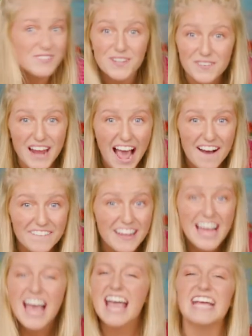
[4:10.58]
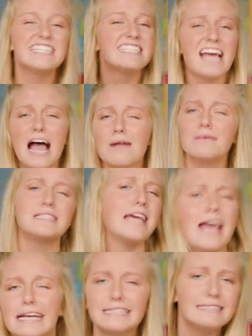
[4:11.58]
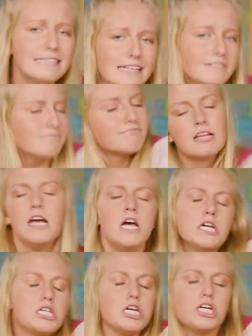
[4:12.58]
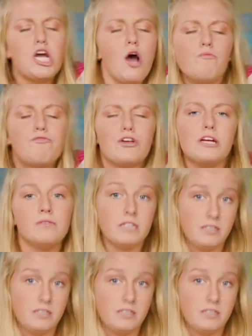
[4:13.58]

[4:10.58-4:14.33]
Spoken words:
So now it's time to take a seat and get comfy